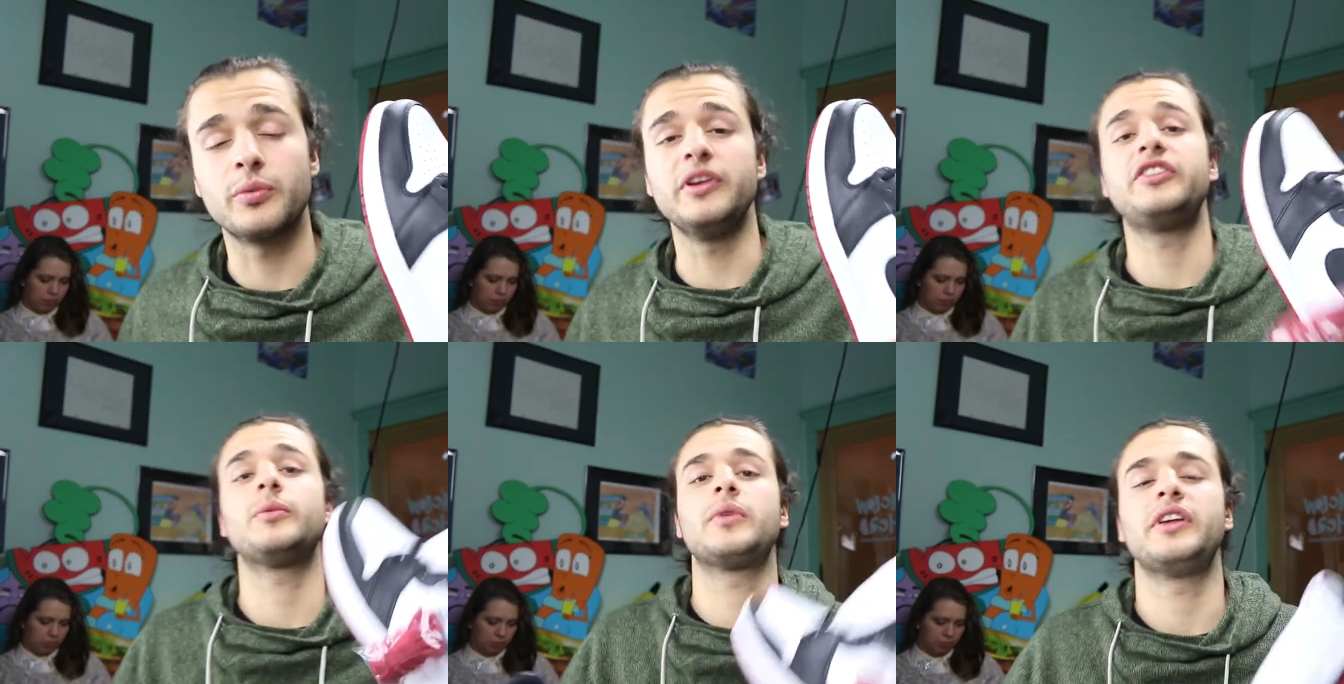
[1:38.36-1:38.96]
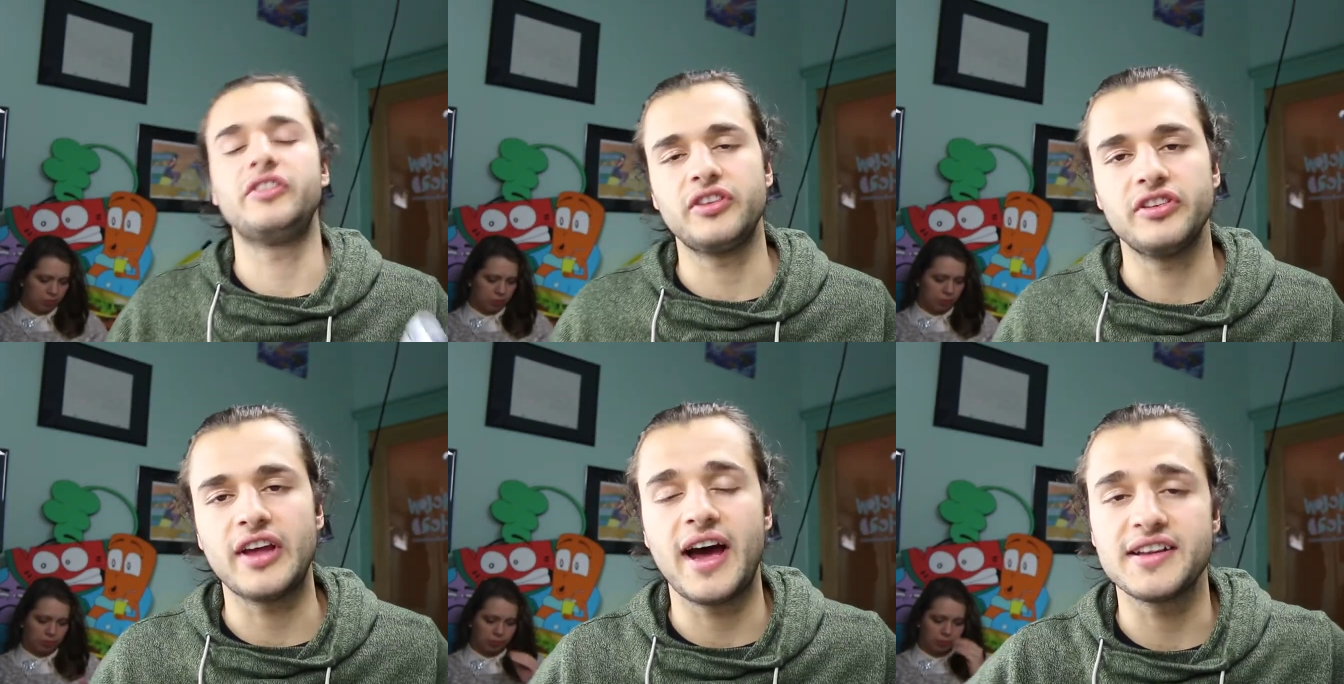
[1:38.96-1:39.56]
Speaker 1: the recent
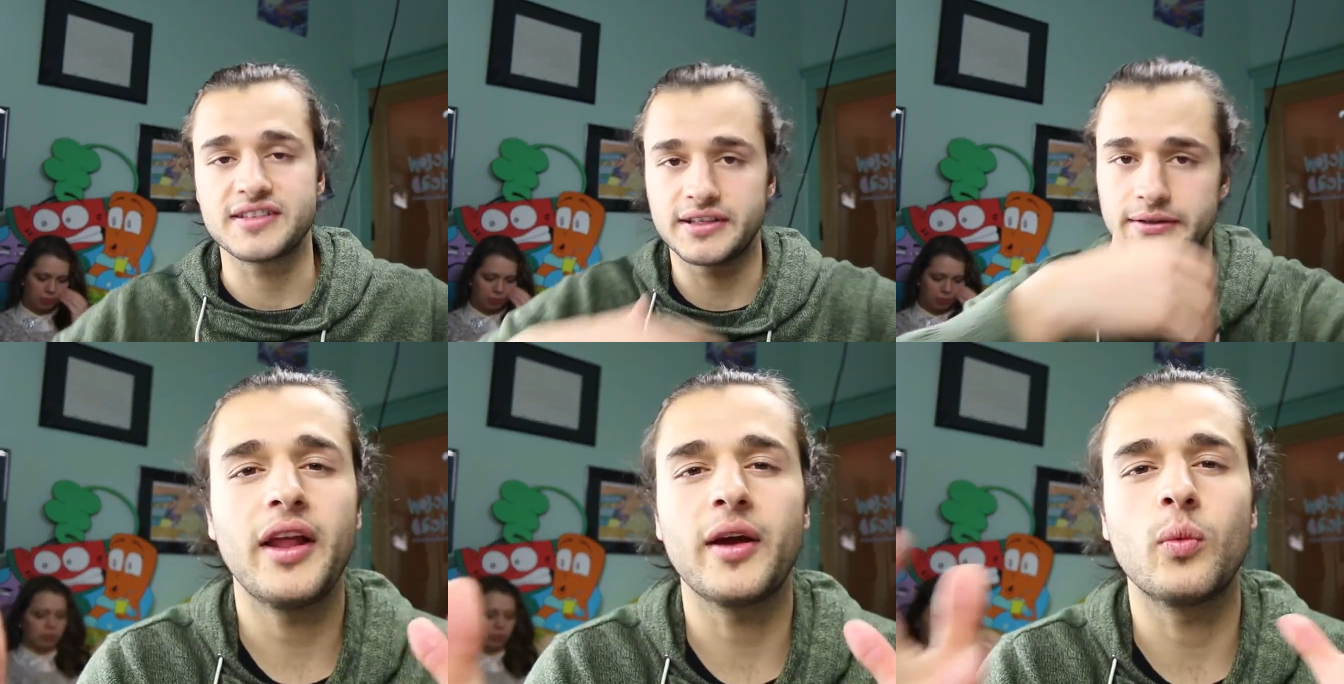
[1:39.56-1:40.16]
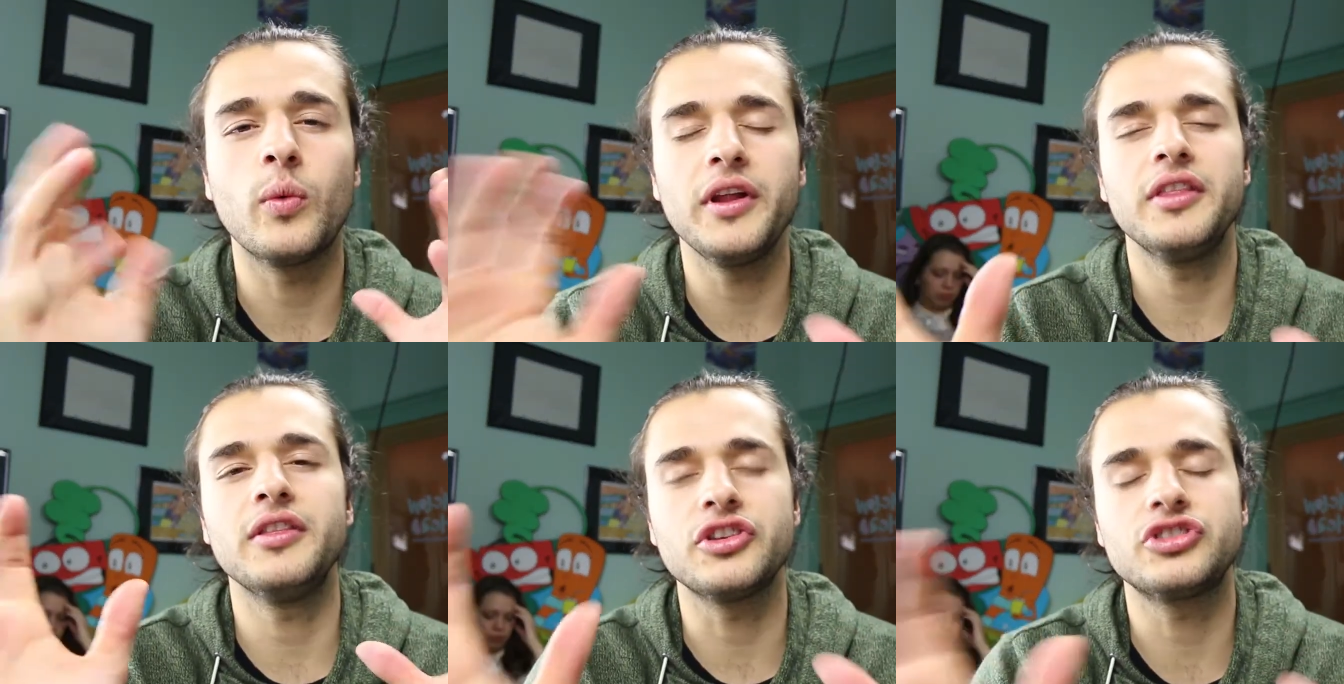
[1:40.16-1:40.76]
releases as in like
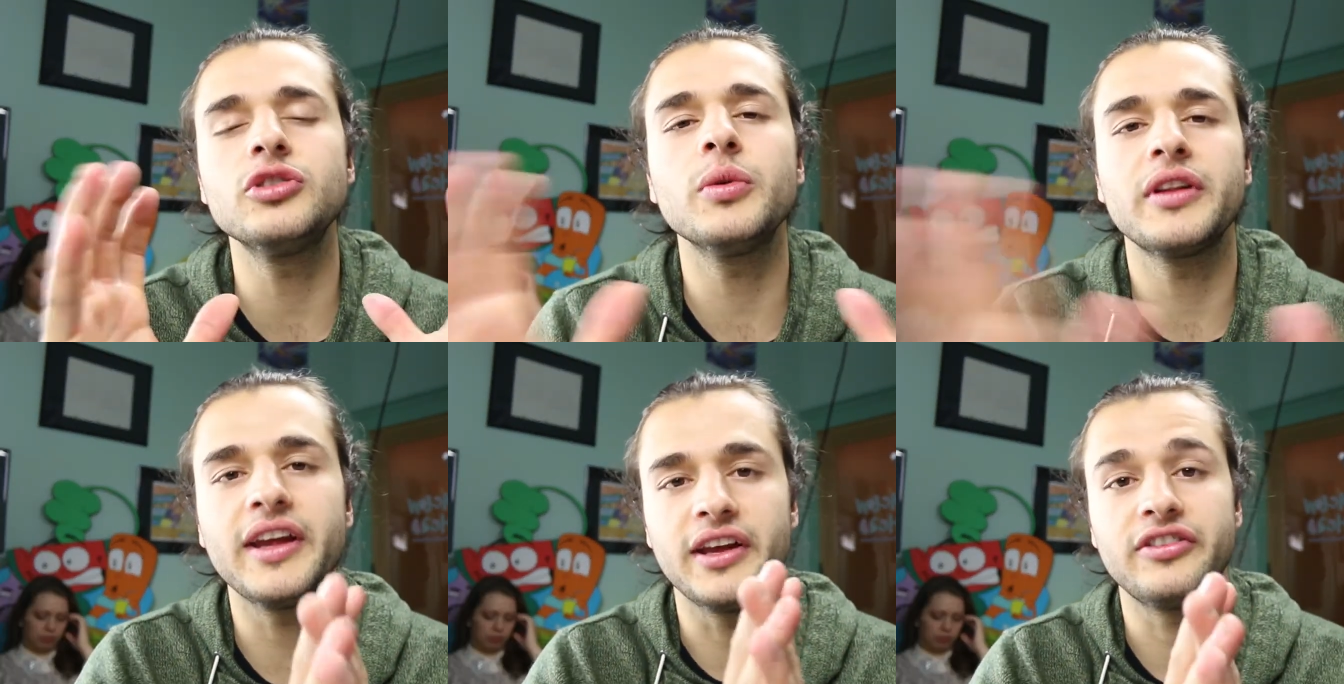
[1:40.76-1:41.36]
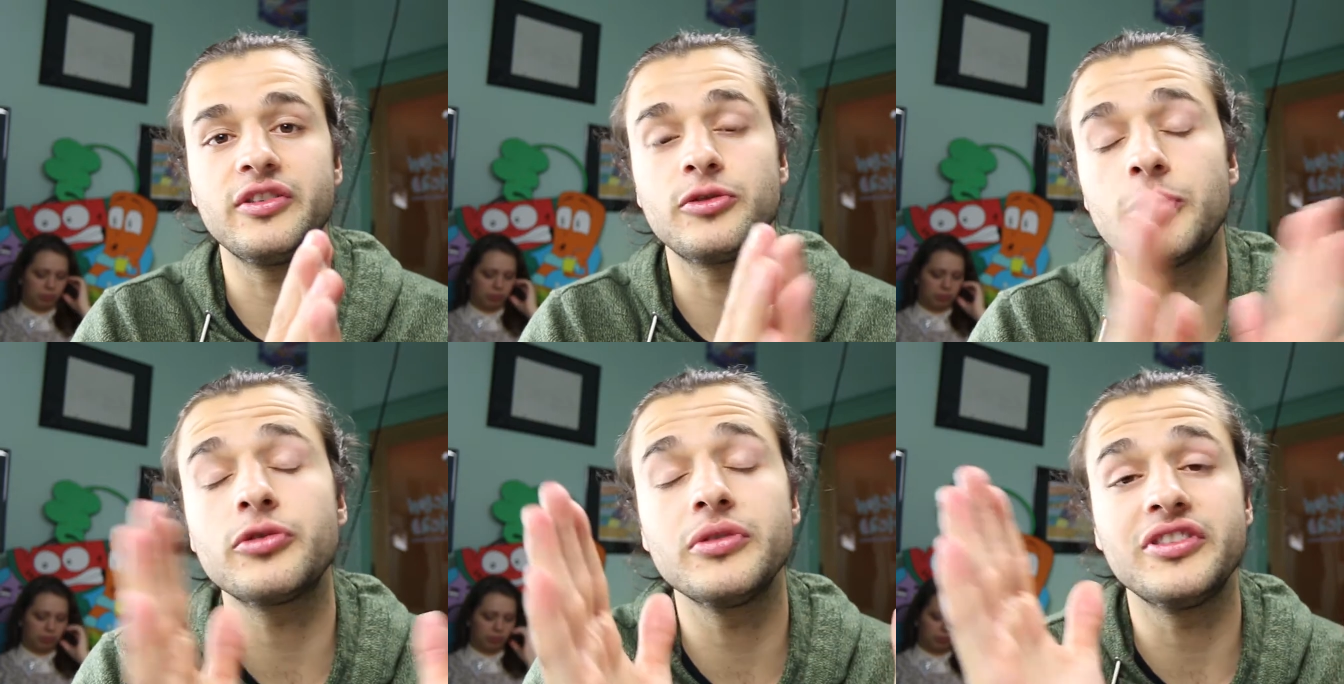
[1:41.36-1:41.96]
when the shoe released, it was
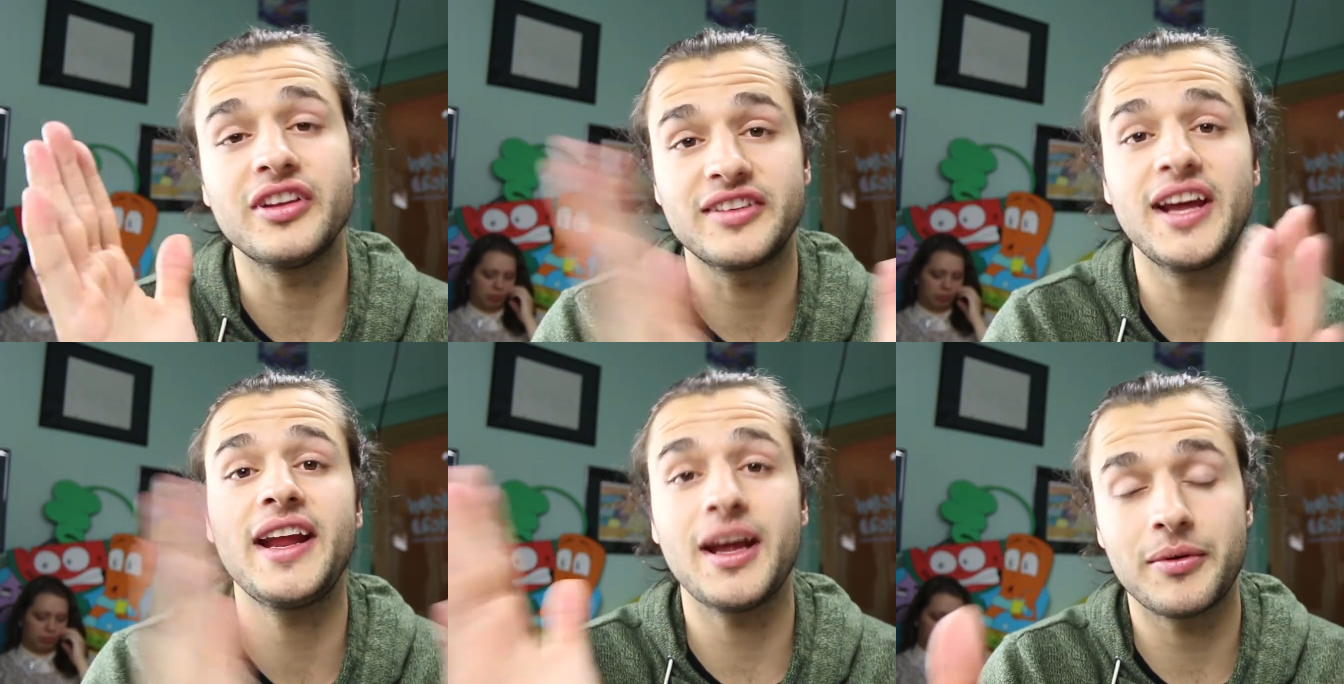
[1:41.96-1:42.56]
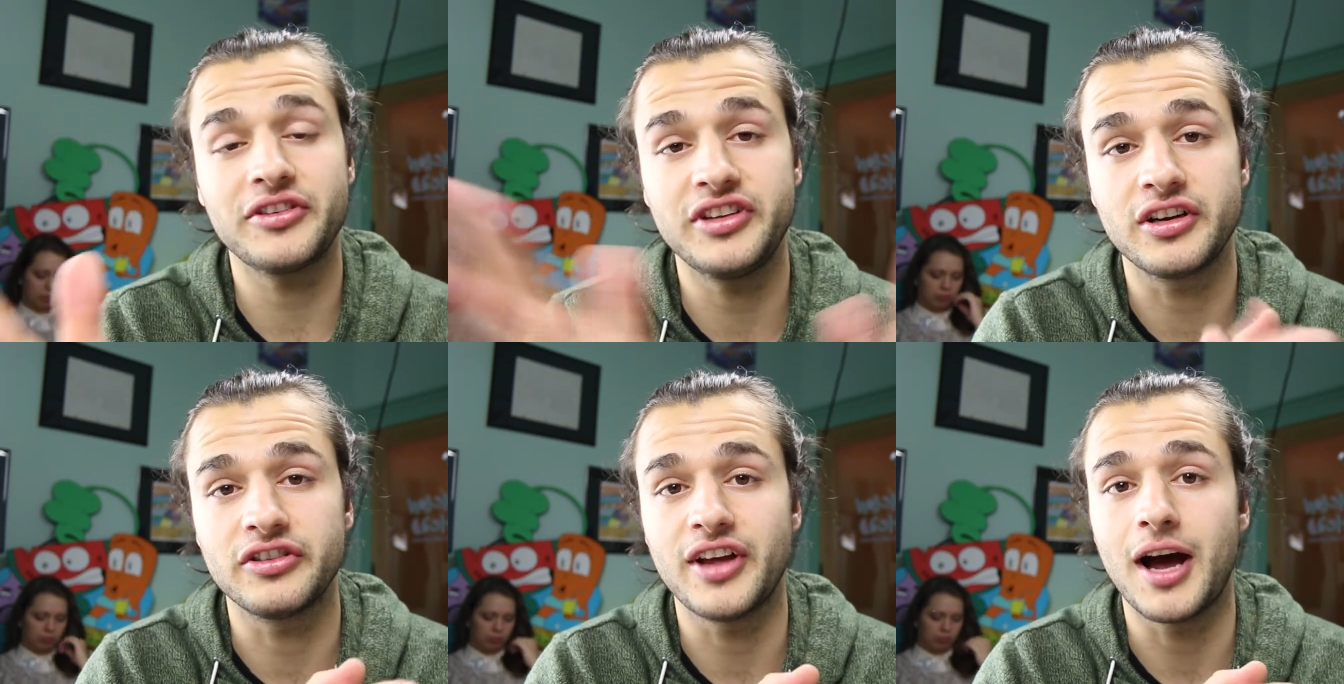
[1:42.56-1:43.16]
supposed to release at 10 a.m. on
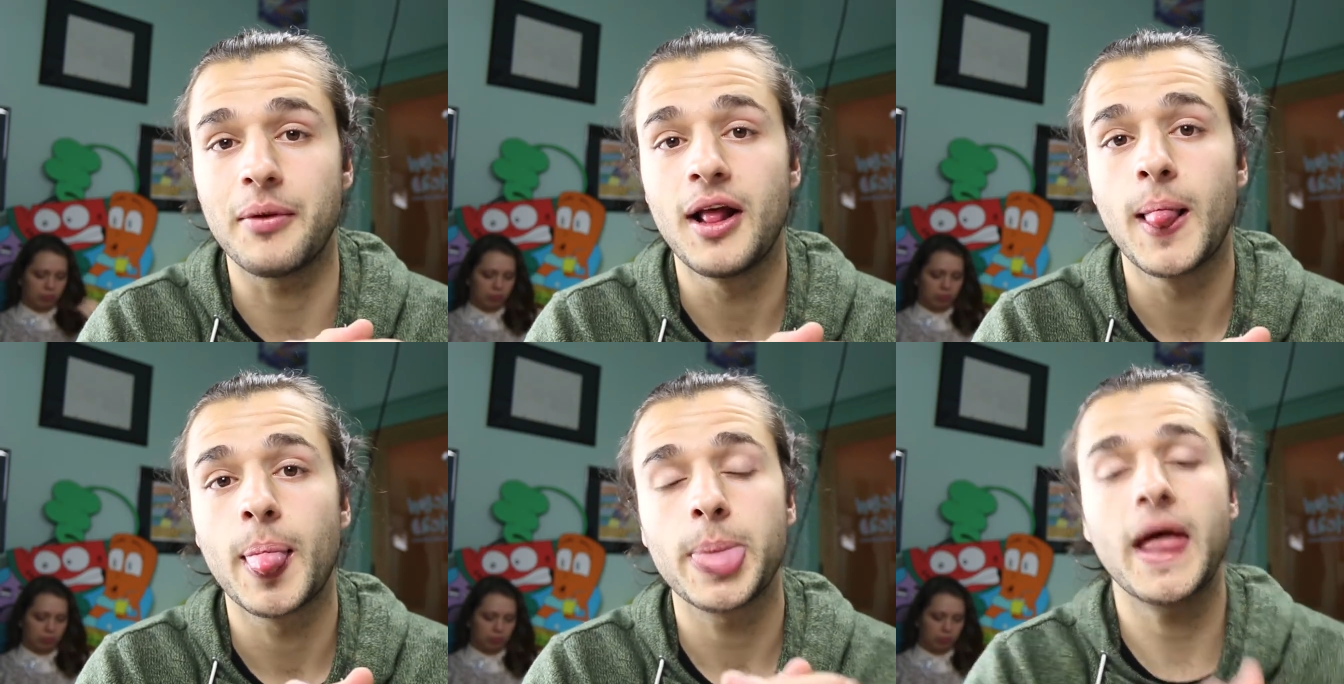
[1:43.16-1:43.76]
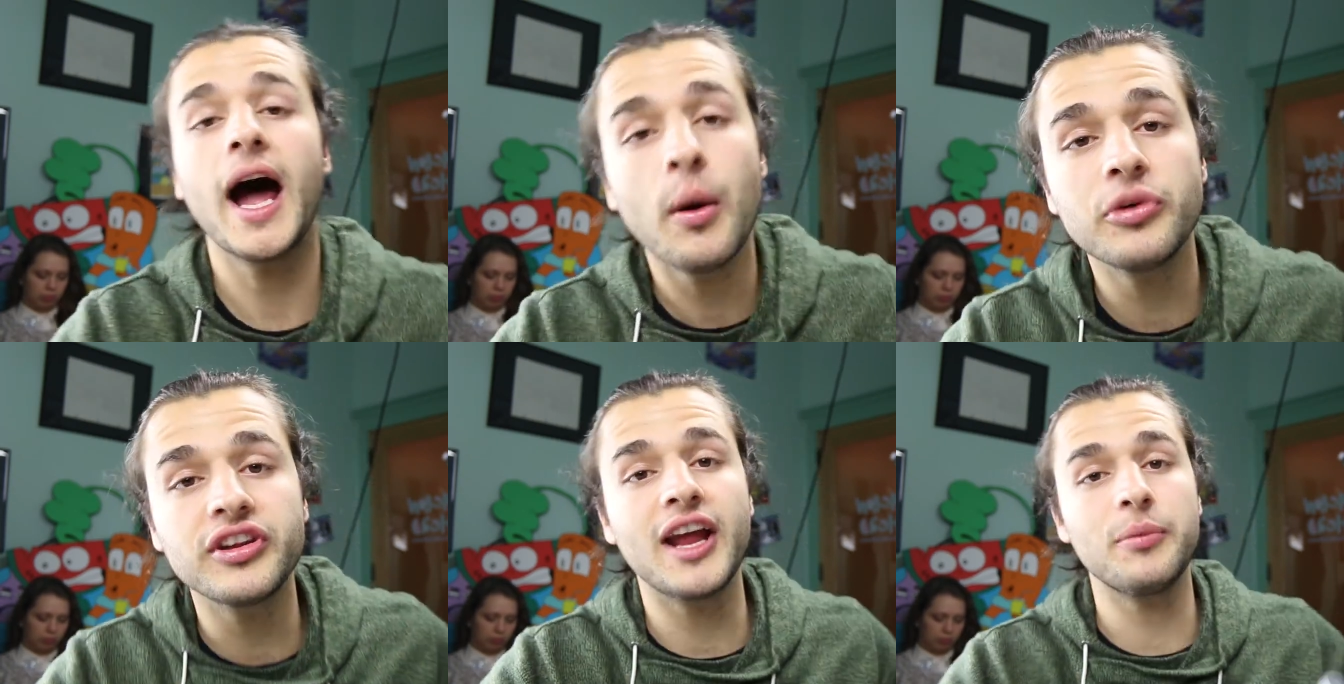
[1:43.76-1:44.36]
SNKRS app. I
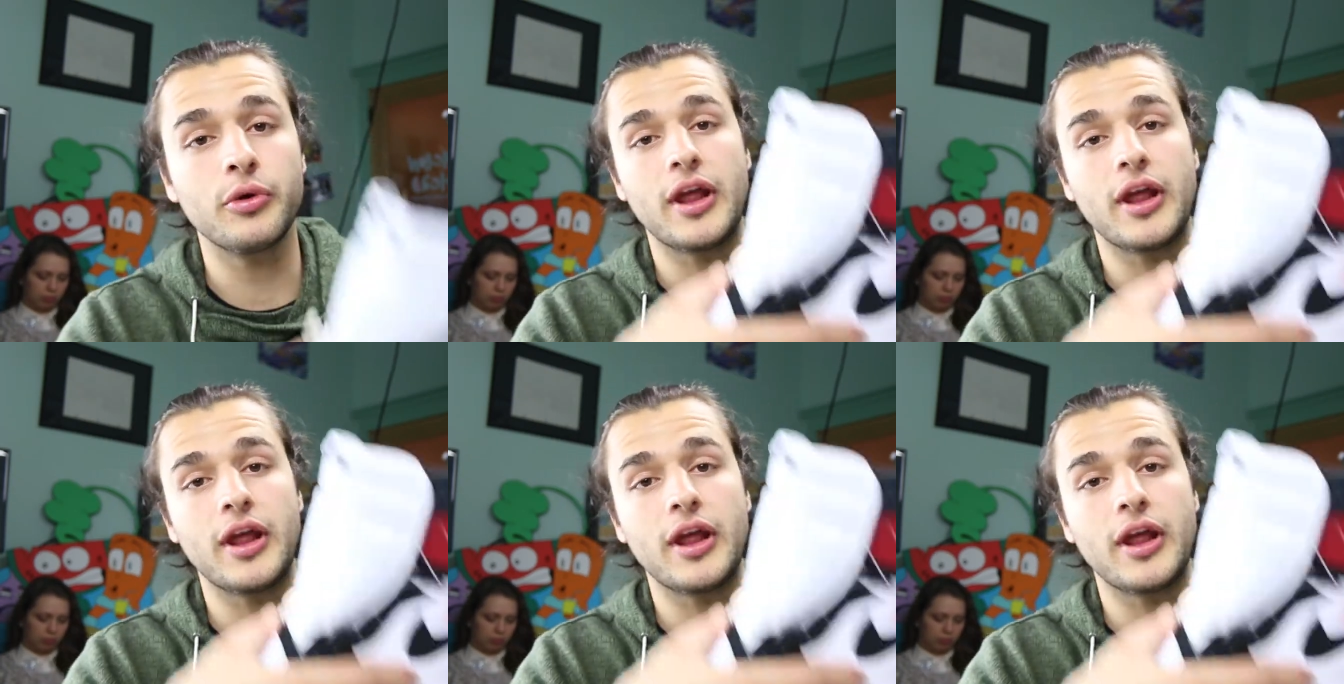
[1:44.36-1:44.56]
wasn't able